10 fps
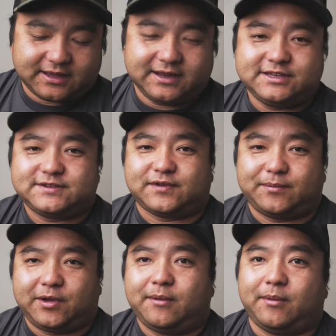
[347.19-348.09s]
At least
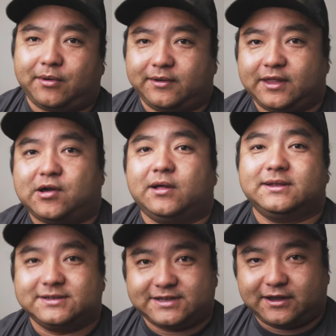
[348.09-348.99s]
from Humminbird, they call
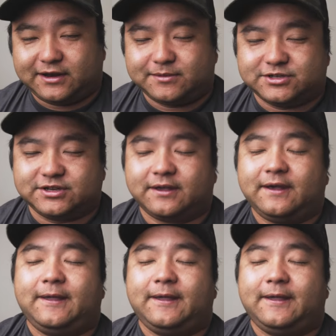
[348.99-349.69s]
it down imaging.